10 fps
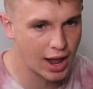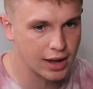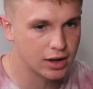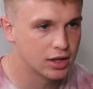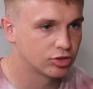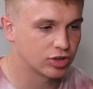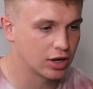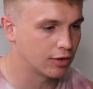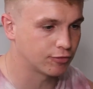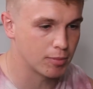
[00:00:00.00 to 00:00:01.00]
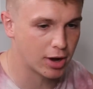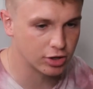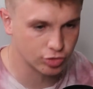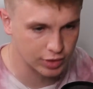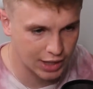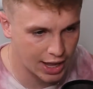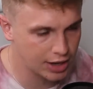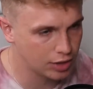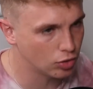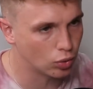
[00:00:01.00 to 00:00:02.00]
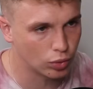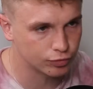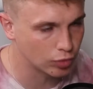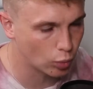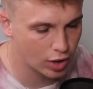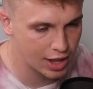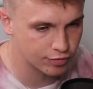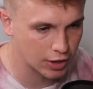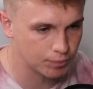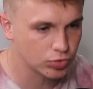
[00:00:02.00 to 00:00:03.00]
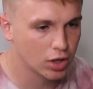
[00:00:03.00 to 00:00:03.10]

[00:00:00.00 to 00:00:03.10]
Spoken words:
and so like for monetary gain or for whatever,